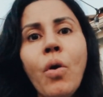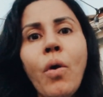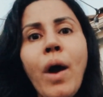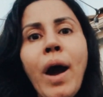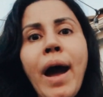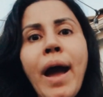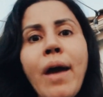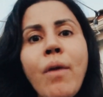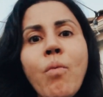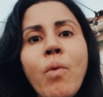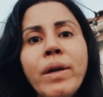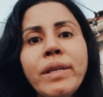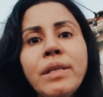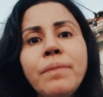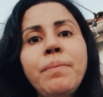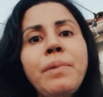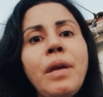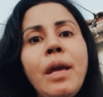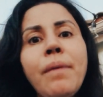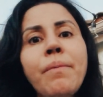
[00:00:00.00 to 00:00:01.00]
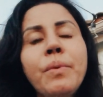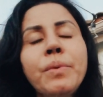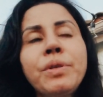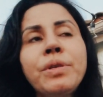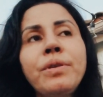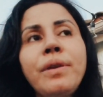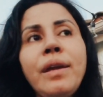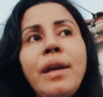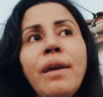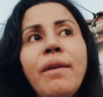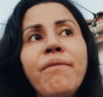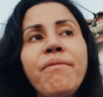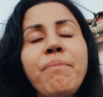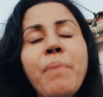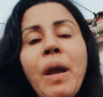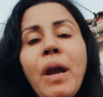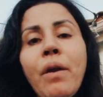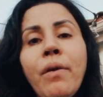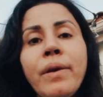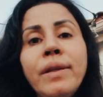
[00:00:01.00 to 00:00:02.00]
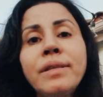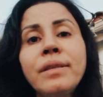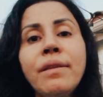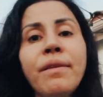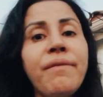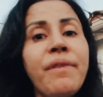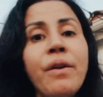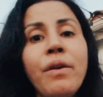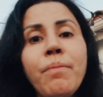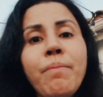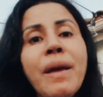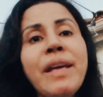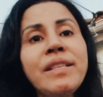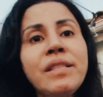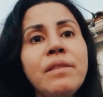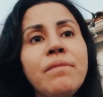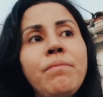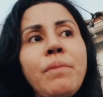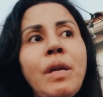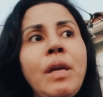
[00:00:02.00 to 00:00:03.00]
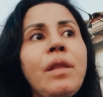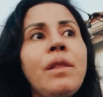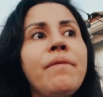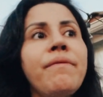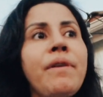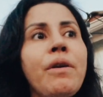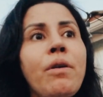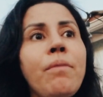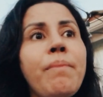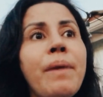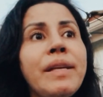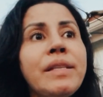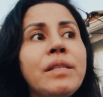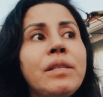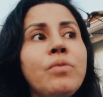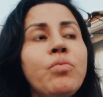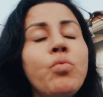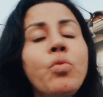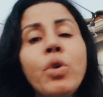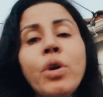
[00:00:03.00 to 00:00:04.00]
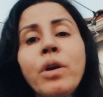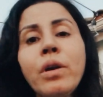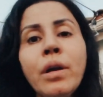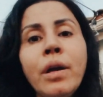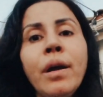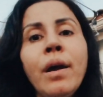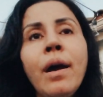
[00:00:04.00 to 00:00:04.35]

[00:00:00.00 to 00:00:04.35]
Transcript: I want to be able to give parents the very best of me, the very best work.